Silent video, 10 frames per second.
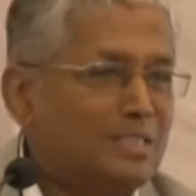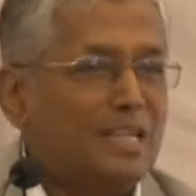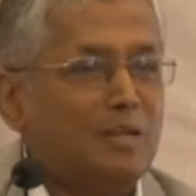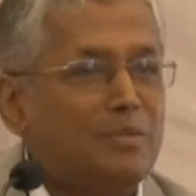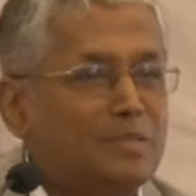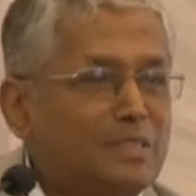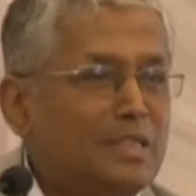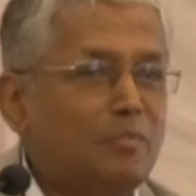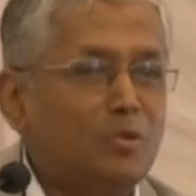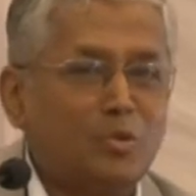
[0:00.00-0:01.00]
the syllabus is
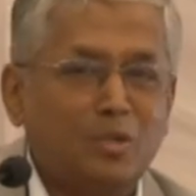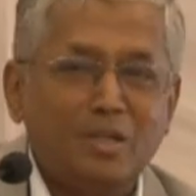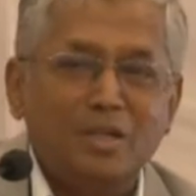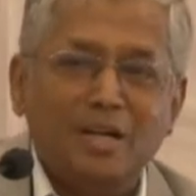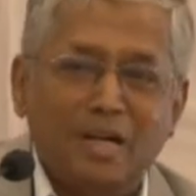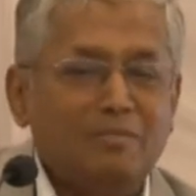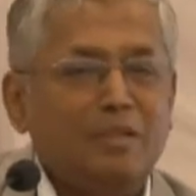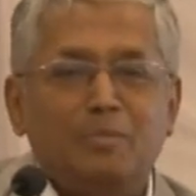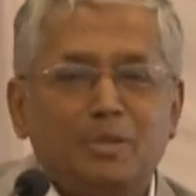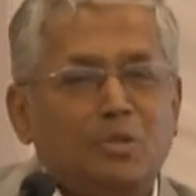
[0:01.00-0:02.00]
approved, I
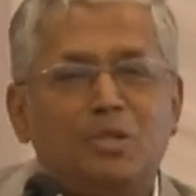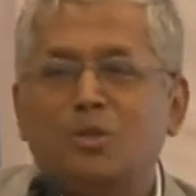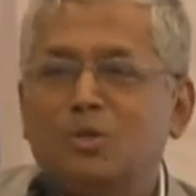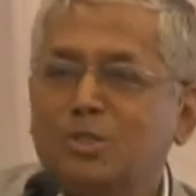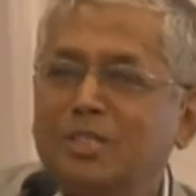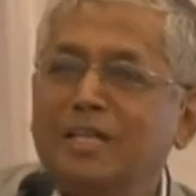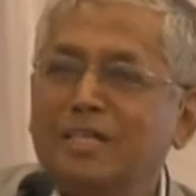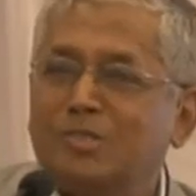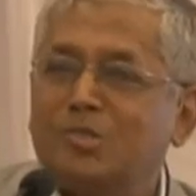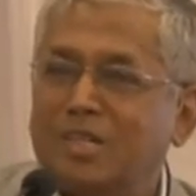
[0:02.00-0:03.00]
will be your notional
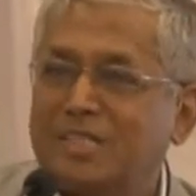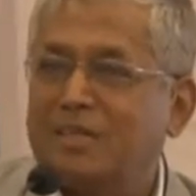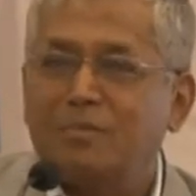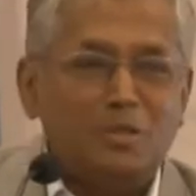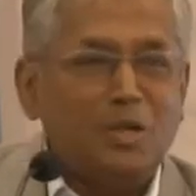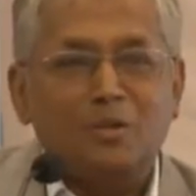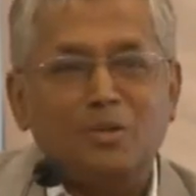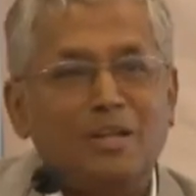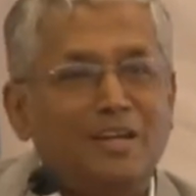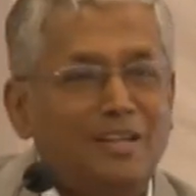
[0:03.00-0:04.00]
instructor, but you have to
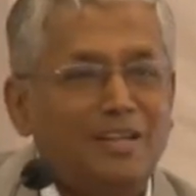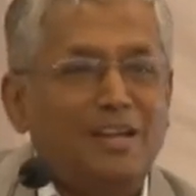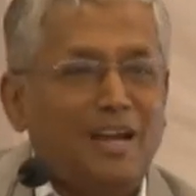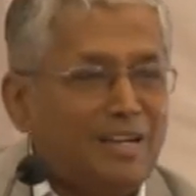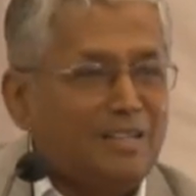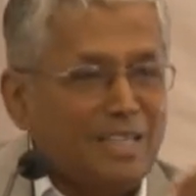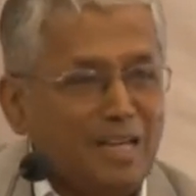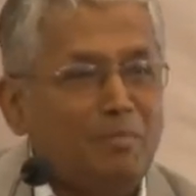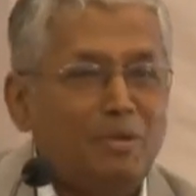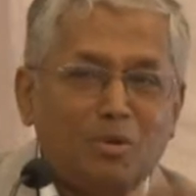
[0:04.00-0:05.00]
learn and
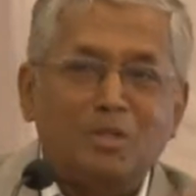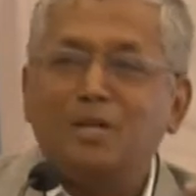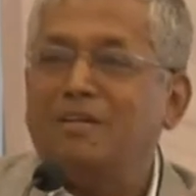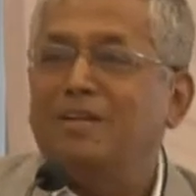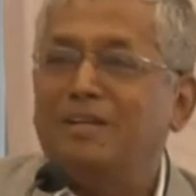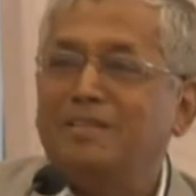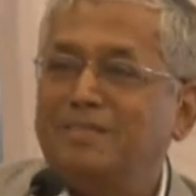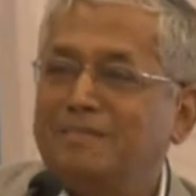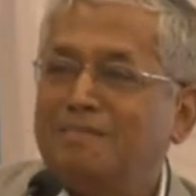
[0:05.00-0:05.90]
tell me what you have learned.